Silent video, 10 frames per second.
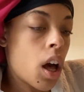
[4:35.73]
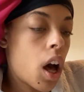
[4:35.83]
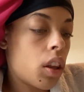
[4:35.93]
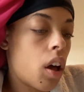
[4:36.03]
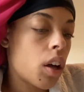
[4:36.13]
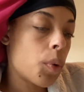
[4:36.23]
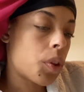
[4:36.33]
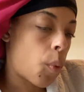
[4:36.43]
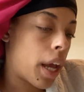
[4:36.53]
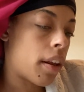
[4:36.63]
Along with
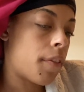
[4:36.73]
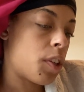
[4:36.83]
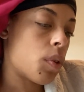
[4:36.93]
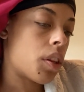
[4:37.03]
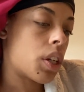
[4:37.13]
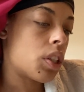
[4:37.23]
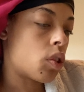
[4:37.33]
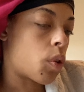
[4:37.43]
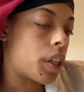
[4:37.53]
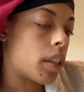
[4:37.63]
quite a few other
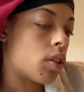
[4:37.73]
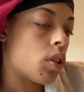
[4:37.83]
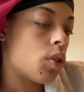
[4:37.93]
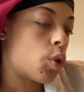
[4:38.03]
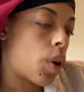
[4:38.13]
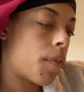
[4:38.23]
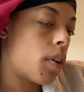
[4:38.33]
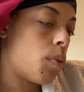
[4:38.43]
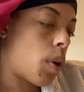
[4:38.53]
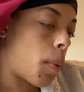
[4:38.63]
historians,
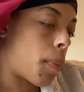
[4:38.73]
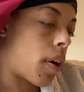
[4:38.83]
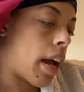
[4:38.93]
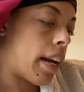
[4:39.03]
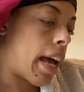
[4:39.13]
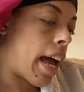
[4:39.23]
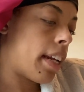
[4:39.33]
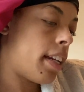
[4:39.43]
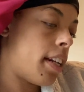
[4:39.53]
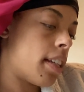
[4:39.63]
Trevor Roper had
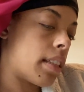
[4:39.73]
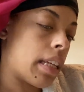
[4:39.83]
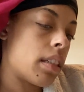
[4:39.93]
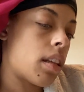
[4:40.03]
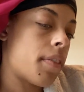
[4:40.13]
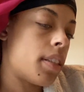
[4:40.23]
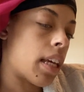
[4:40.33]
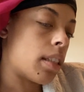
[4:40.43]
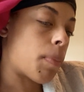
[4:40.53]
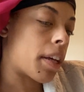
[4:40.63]
added in his list of
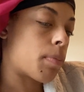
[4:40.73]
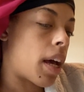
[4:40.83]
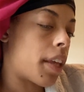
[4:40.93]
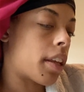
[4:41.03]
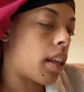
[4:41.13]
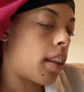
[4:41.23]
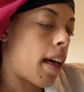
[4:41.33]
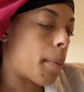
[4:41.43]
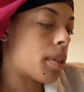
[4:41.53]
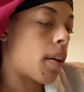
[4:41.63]
suspects behind the
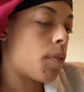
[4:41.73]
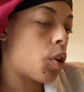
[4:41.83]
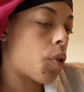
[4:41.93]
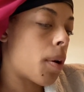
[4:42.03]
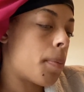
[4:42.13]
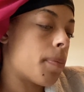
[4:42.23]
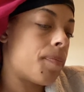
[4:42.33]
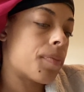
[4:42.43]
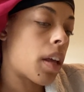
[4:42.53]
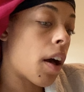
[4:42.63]
collapse of Europe,
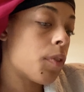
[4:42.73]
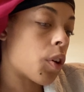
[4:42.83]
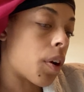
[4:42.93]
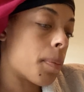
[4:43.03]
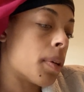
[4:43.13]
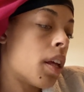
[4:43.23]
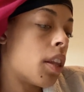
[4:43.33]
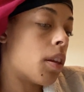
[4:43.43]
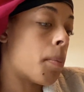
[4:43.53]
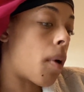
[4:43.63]

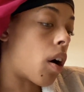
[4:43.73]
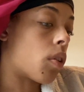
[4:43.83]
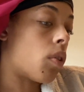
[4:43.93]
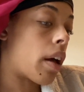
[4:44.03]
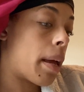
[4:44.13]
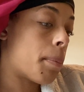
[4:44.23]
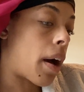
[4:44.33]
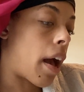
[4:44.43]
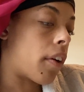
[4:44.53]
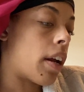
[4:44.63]
the Mongol
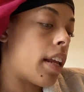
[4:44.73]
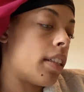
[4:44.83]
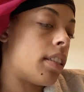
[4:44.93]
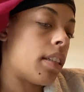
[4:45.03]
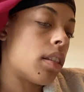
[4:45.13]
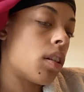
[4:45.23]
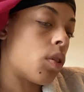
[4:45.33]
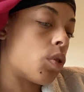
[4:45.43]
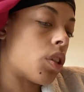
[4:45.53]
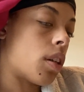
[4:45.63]
Empire and its
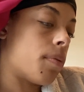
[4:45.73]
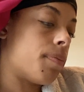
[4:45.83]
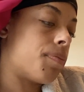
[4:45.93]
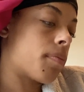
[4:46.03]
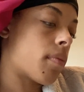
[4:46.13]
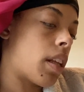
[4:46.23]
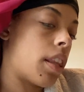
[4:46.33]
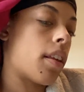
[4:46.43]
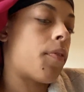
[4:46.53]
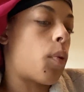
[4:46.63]
dissolution
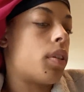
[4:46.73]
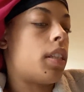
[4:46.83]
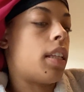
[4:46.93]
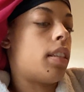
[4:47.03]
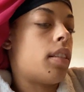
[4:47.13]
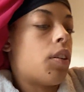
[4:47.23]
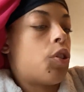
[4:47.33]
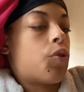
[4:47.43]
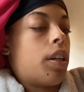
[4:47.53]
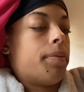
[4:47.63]
in the 14th
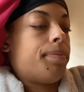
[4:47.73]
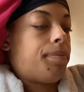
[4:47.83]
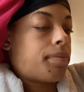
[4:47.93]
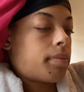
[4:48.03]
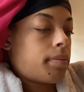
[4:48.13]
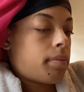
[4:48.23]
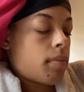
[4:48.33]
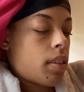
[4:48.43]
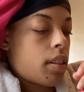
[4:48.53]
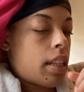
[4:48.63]
century.
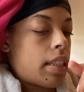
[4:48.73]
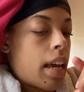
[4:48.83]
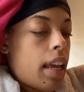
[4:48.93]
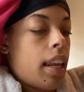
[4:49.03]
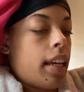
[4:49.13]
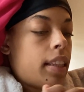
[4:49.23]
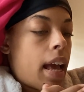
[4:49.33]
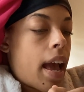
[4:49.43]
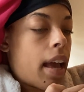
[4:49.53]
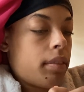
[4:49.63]
Let's highlight
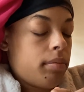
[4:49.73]
that.